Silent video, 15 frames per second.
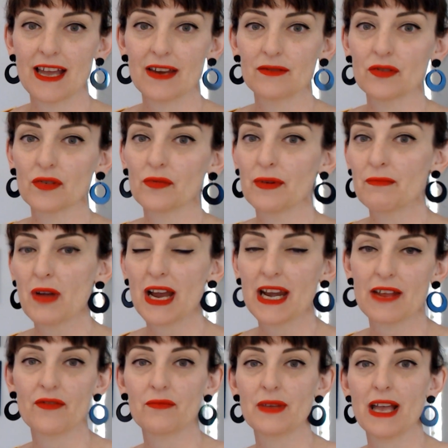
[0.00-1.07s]
And look, we might
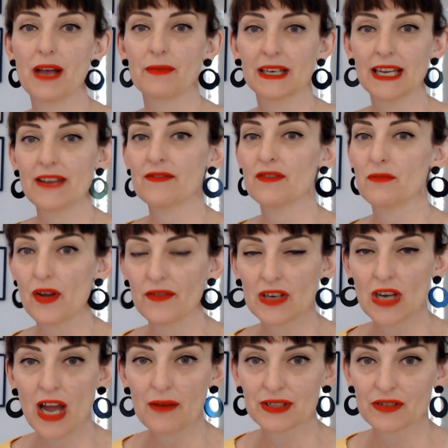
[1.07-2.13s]
even be able to leave them
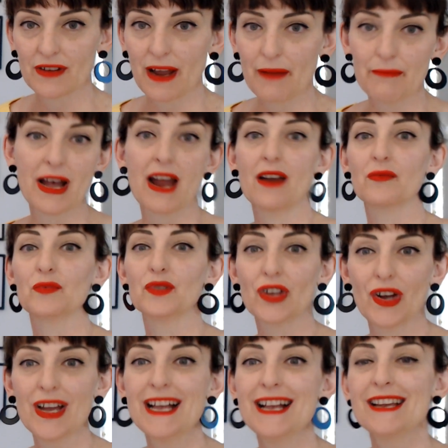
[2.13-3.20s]
overnight with grandma and we'll
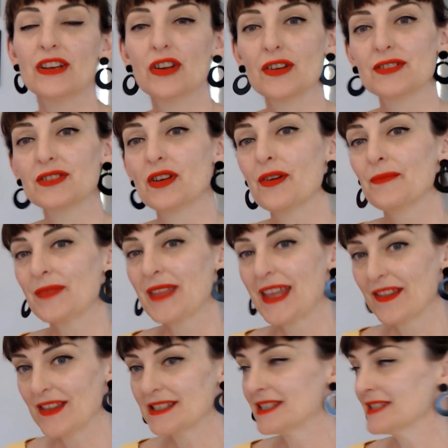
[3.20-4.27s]
go, you know. So
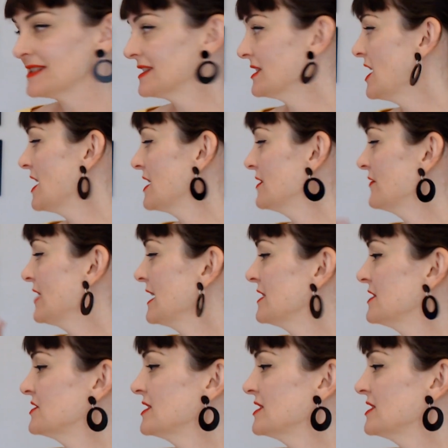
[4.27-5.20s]
this is the kind of energy